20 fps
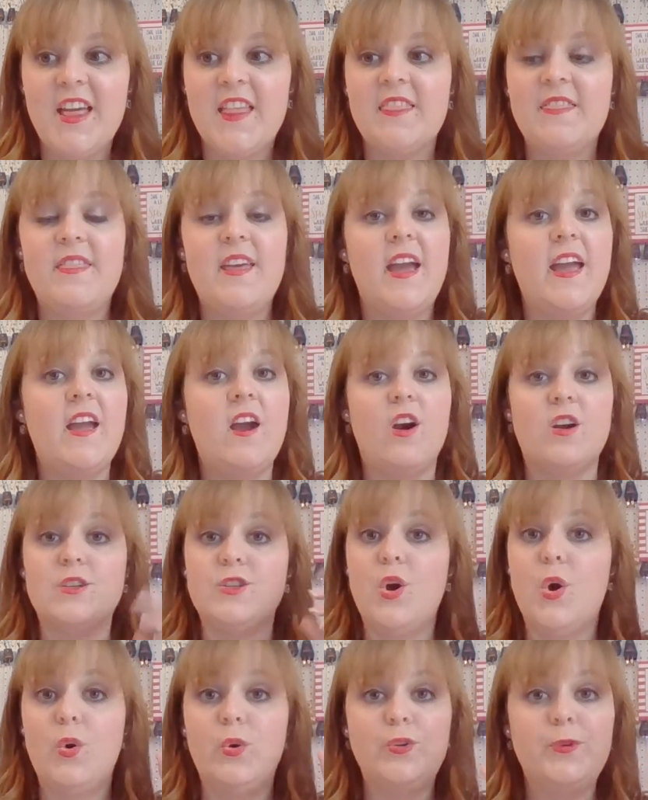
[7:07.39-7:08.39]
They are
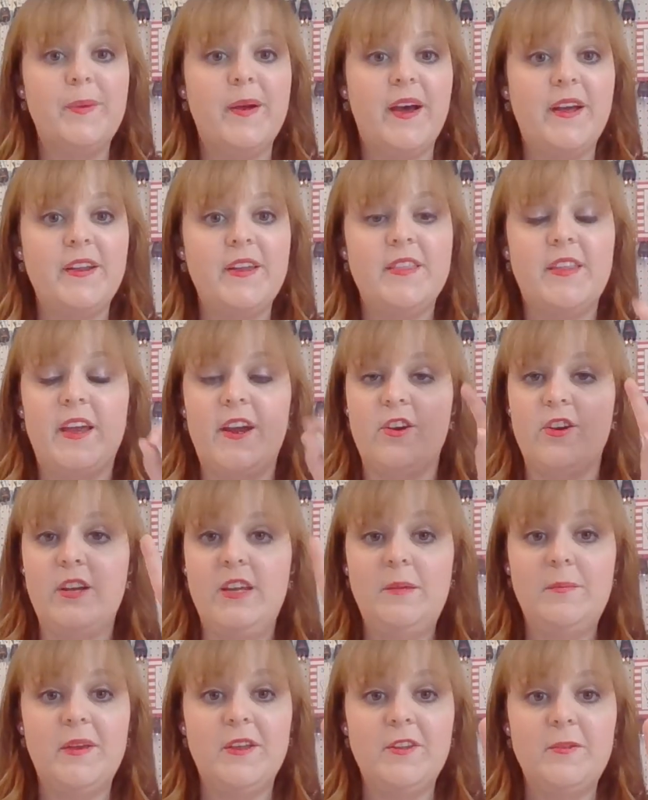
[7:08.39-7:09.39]
told about it, they are
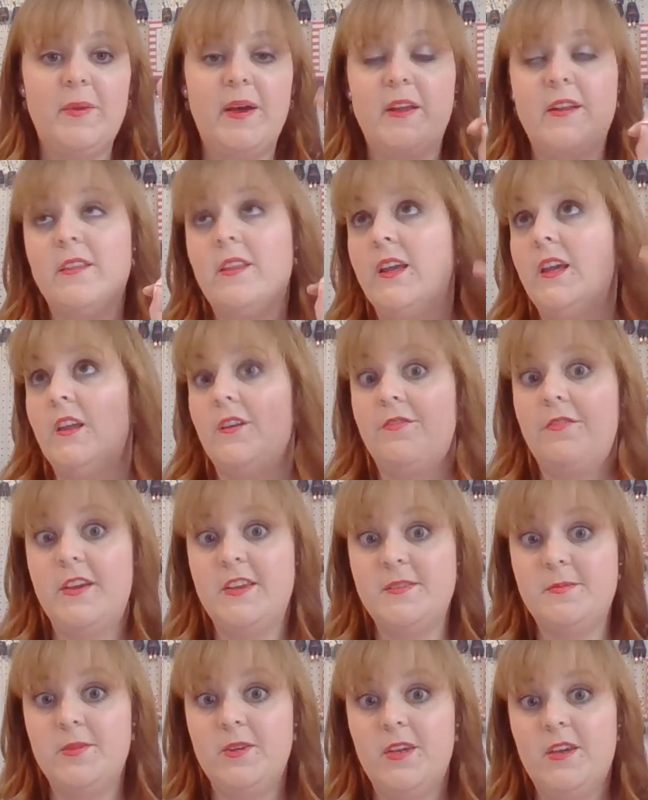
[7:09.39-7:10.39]
emailed about it, they get a
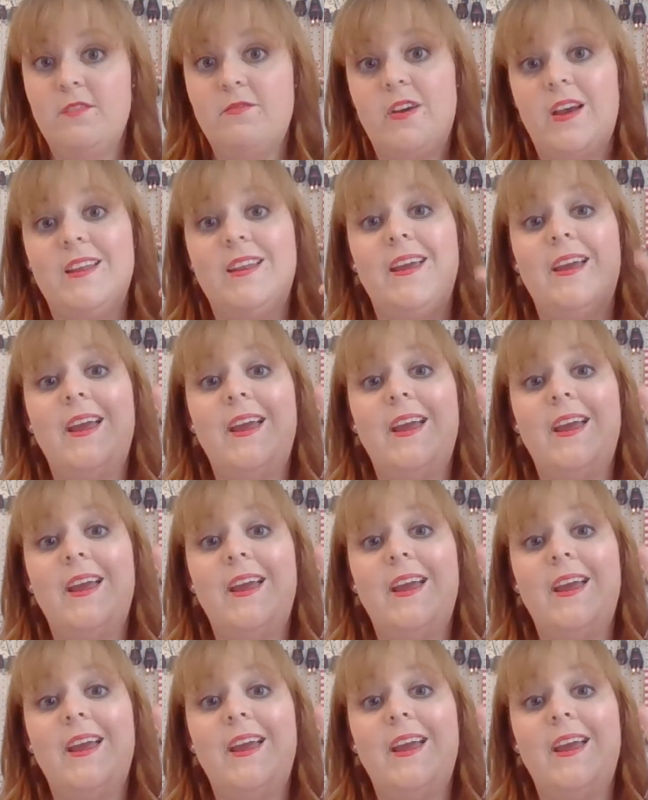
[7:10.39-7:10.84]
Facebook invite,